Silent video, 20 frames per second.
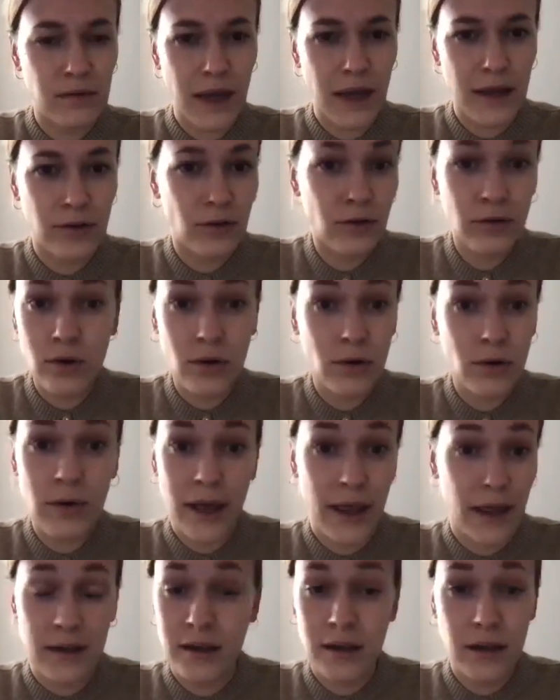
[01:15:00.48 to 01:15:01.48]
I don't know
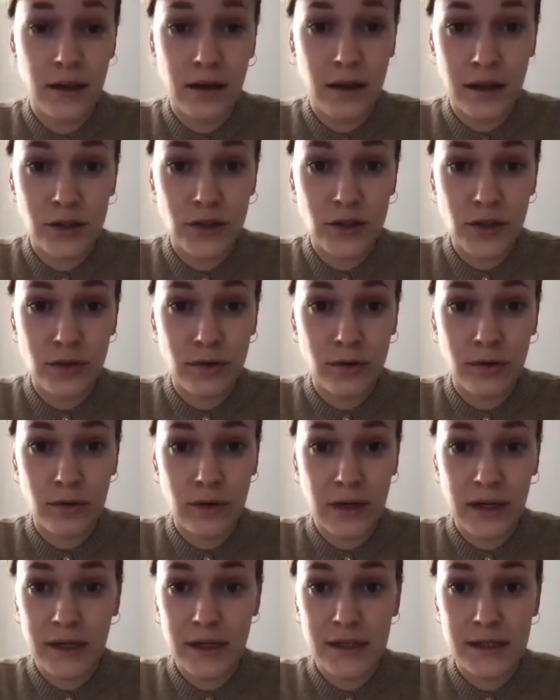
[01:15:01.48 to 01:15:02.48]
any cultural
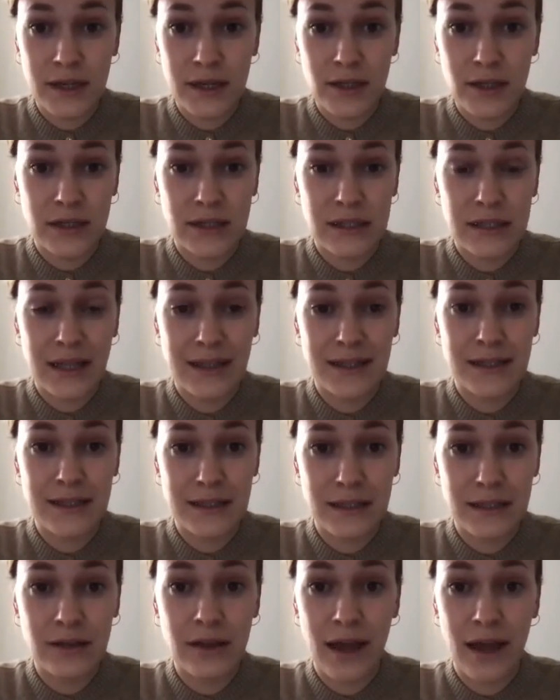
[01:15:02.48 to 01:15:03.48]
organizations that
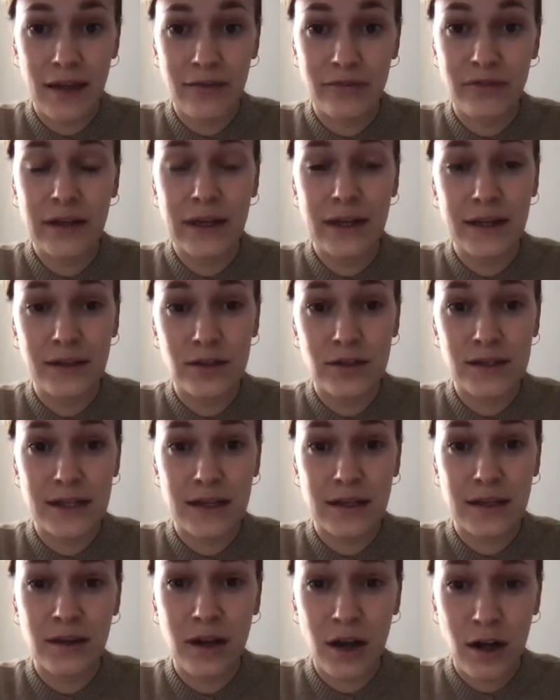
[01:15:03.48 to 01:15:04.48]
still have cleaners
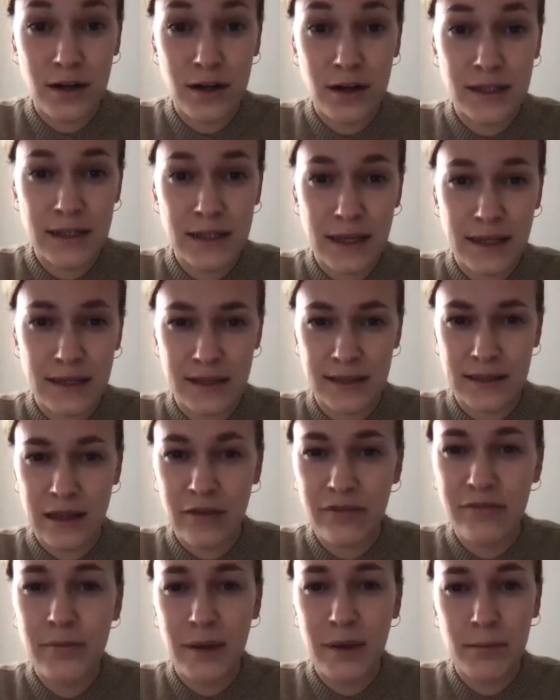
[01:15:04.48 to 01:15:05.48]
and guards as
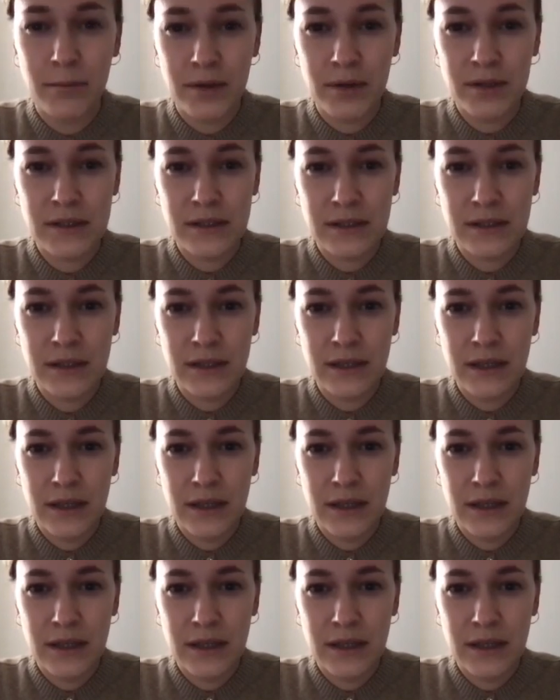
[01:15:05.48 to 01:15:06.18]
staff members.